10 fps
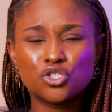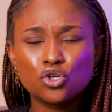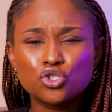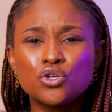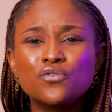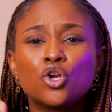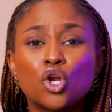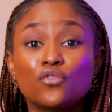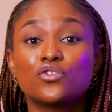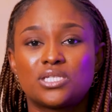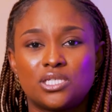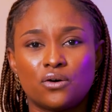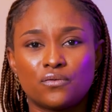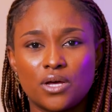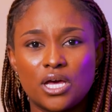shows you even love
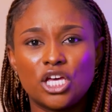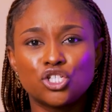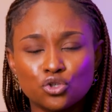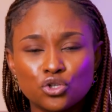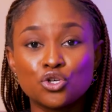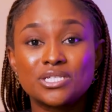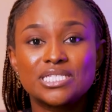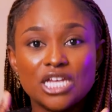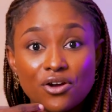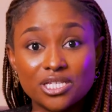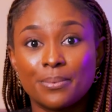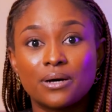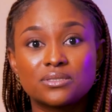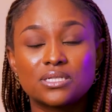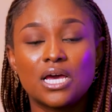yourself. It shows you're serious
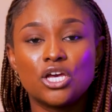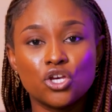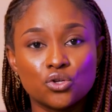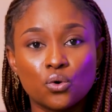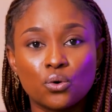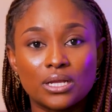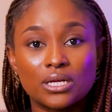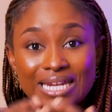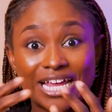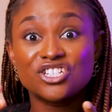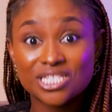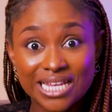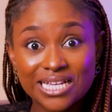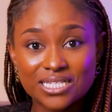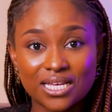about, you know,
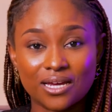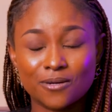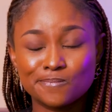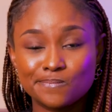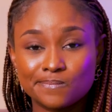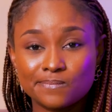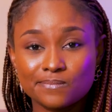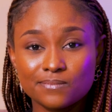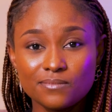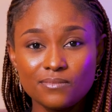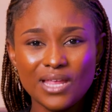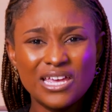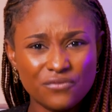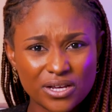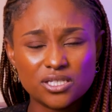legislating.
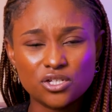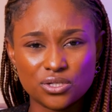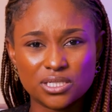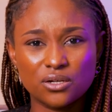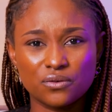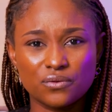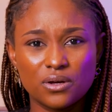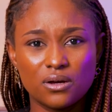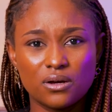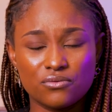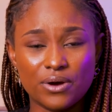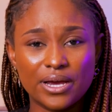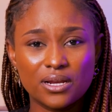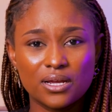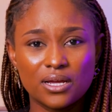Invest in yourself,
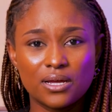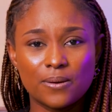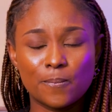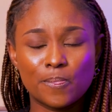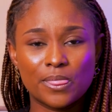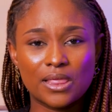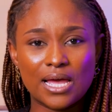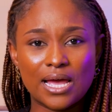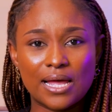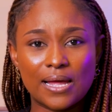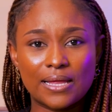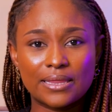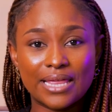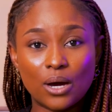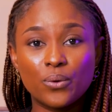right?
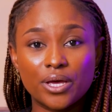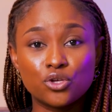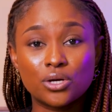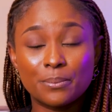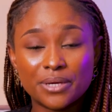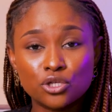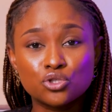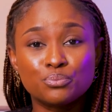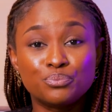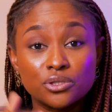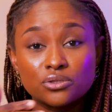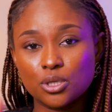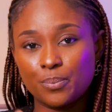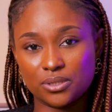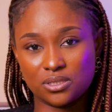That way you can begin to build
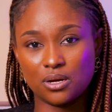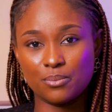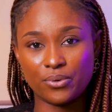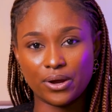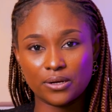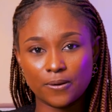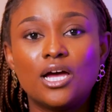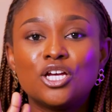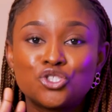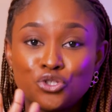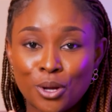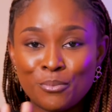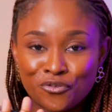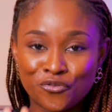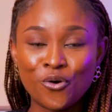your personal brand. So
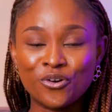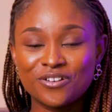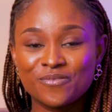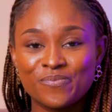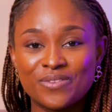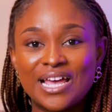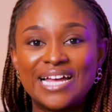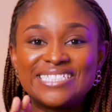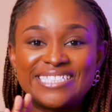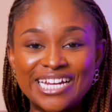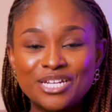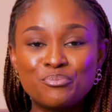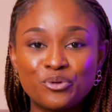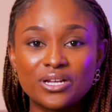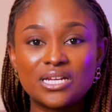number four,
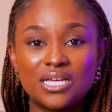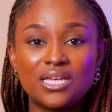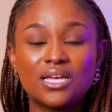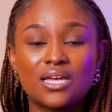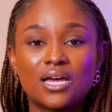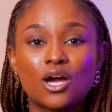deliberately